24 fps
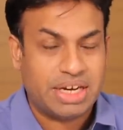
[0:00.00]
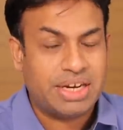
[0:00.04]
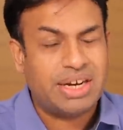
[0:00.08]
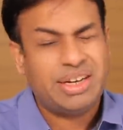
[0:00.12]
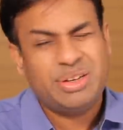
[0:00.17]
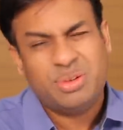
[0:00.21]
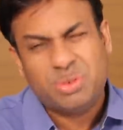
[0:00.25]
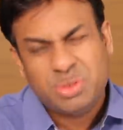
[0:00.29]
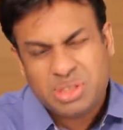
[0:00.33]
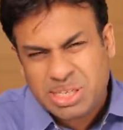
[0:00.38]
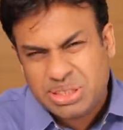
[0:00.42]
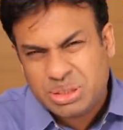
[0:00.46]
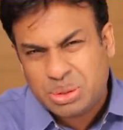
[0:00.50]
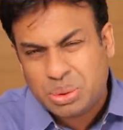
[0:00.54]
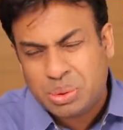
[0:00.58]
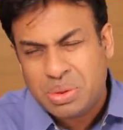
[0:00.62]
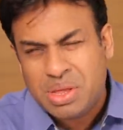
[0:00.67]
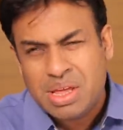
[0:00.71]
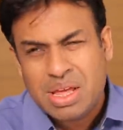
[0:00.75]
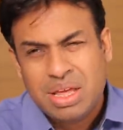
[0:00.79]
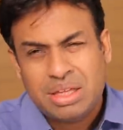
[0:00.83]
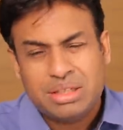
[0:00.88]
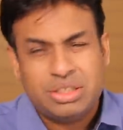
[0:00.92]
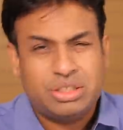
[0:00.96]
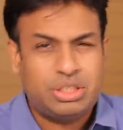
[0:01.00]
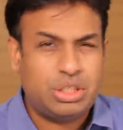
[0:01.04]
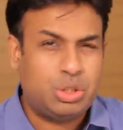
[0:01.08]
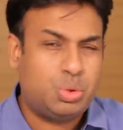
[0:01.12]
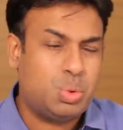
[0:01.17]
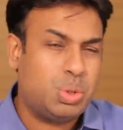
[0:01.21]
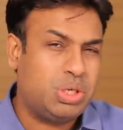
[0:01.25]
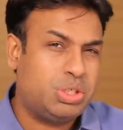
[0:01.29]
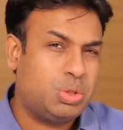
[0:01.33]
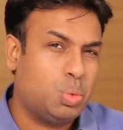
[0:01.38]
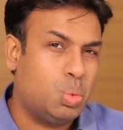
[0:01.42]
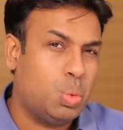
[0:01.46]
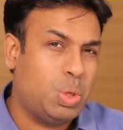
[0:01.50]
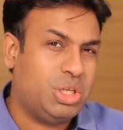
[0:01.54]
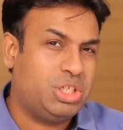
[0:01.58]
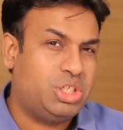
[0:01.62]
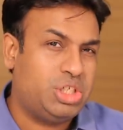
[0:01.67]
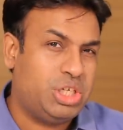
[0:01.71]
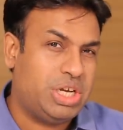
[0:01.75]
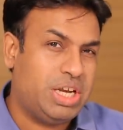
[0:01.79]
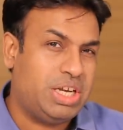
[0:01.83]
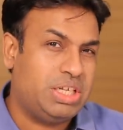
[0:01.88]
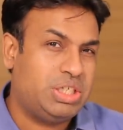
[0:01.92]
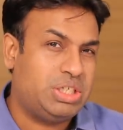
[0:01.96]
And I don't think so, the situation will
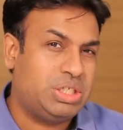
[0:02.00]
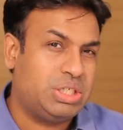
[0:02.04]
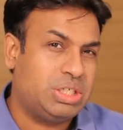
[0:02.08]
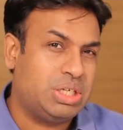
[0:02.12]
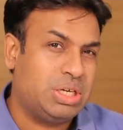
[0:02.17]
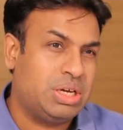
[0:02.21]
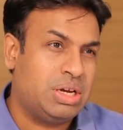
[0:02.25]
change